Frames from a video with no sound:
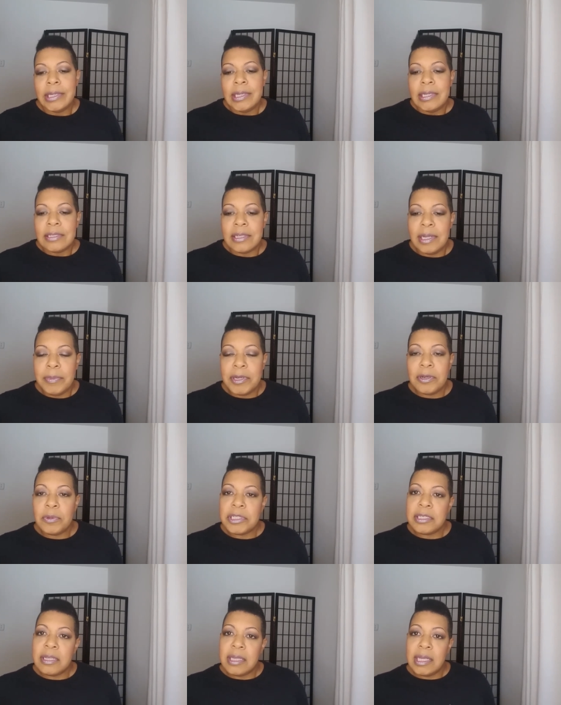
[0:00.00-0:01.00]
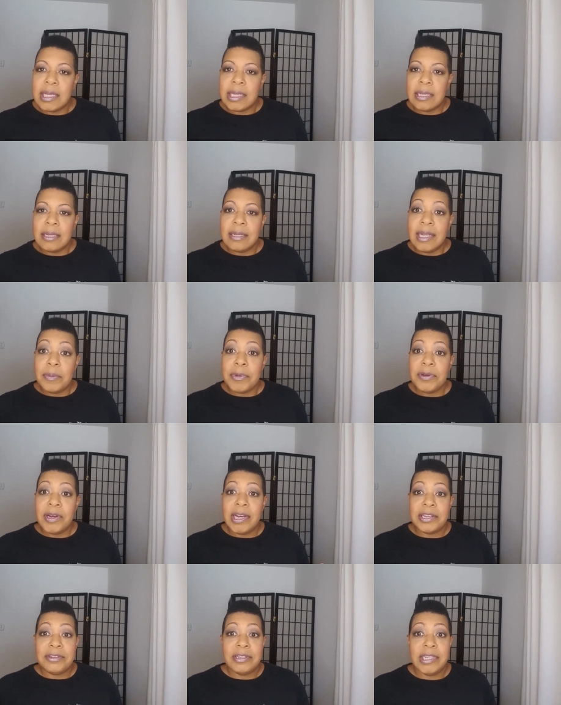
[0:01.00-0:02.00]
So let me know what you're thinking. Let me know
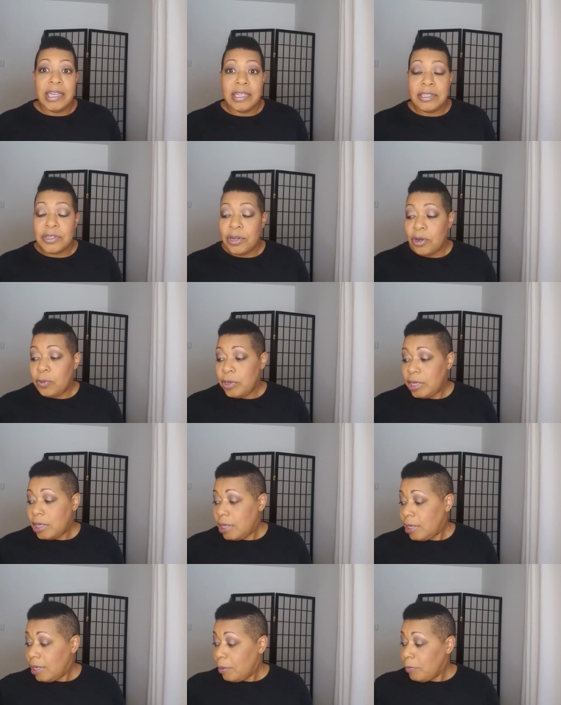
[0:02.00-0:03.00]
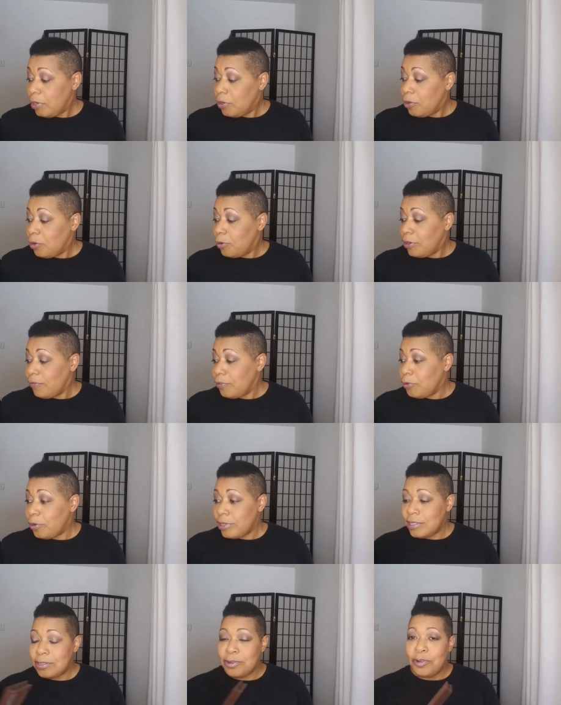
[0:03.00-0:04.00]
how your day is going. Let me know if you
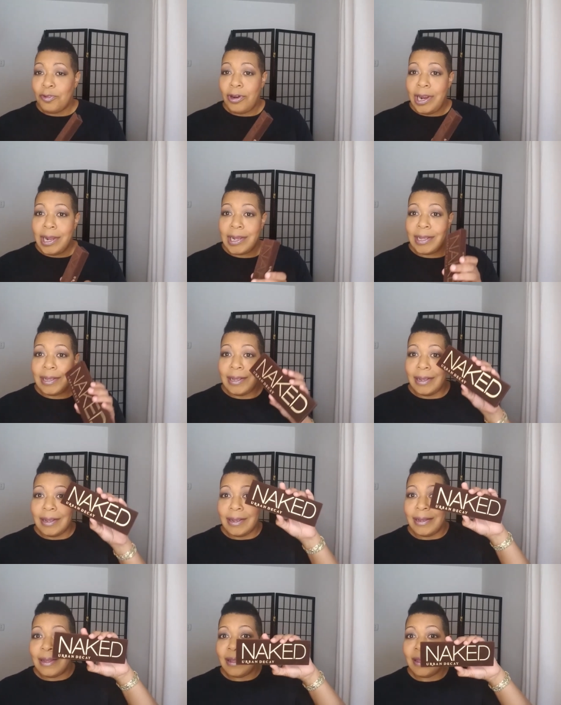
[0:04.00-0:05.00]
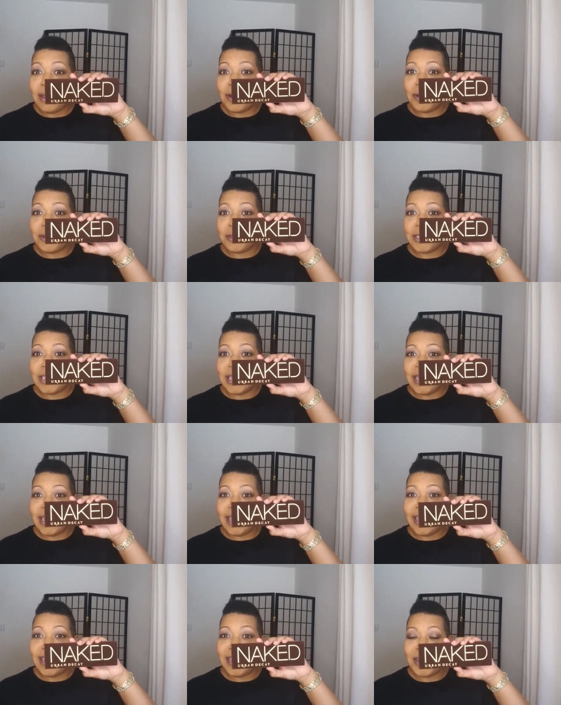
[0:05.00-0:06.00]
are still rocking the
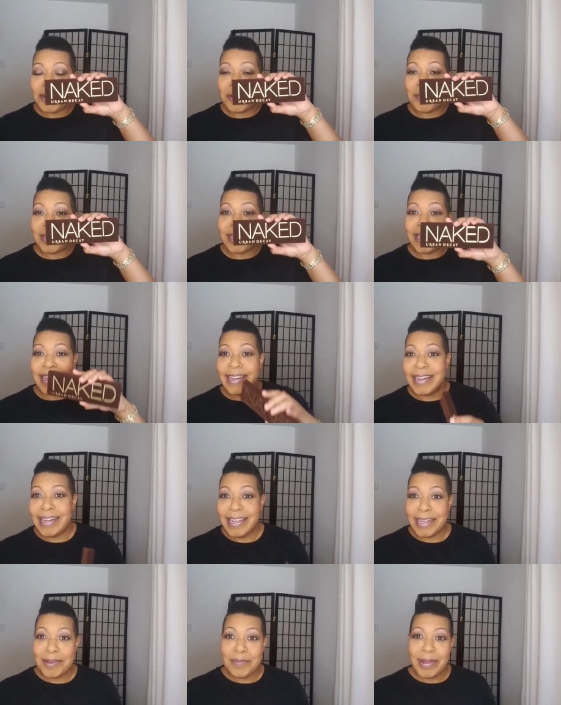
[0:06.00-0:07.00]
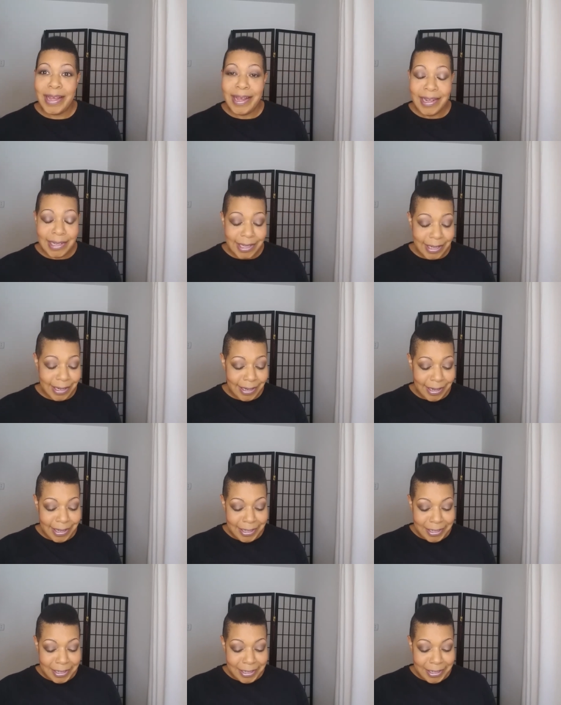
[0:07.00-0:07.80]
OG Urban Decay Naked Palette.